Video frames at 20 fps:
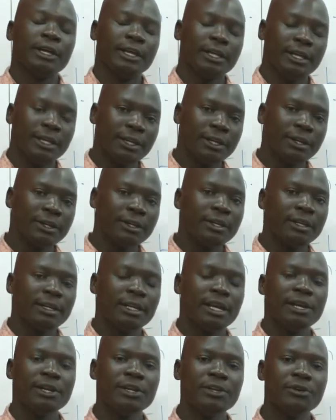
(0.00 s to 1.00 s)
in
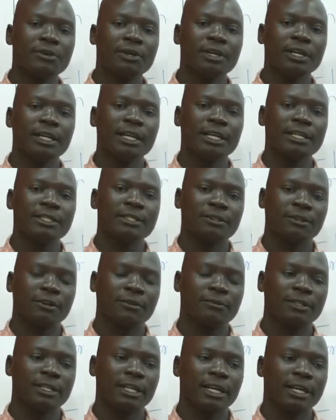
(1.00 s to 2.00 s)
the nucleus of
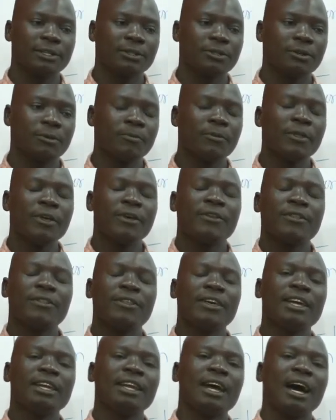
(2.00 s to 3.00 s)
the atom.
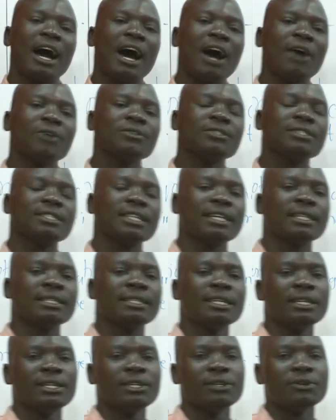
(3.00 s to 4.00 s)
Then outside
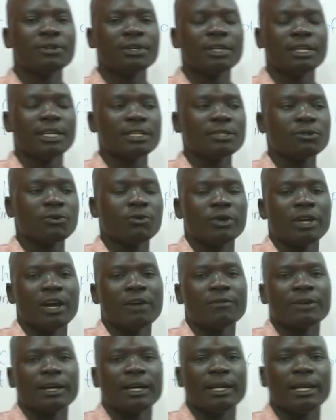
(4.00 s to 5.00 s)
the nucleus, we have
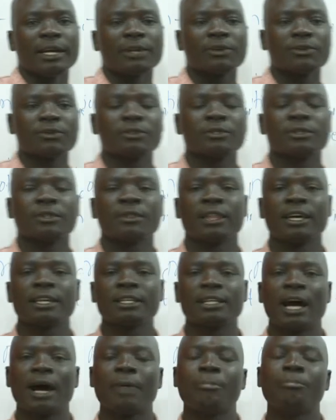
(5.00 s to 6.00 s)
electrons that
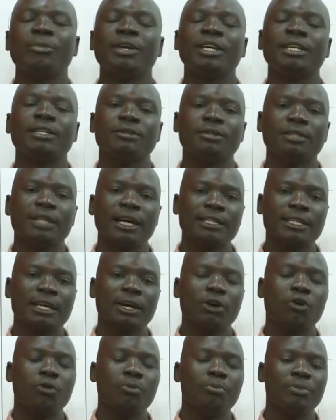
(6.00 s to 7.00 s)
are
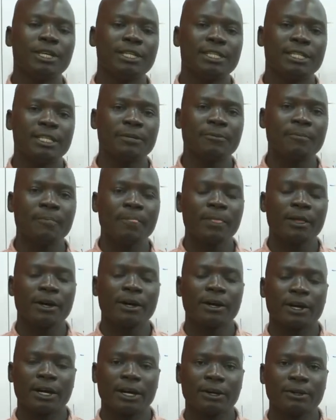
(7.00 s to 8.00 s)
orbiting
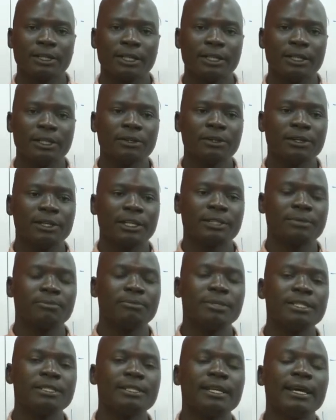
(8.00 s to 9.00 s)
around the nucleus,
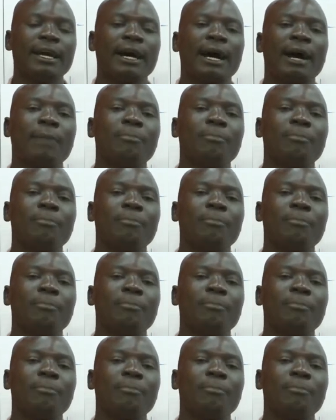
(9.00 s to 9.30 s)
means they are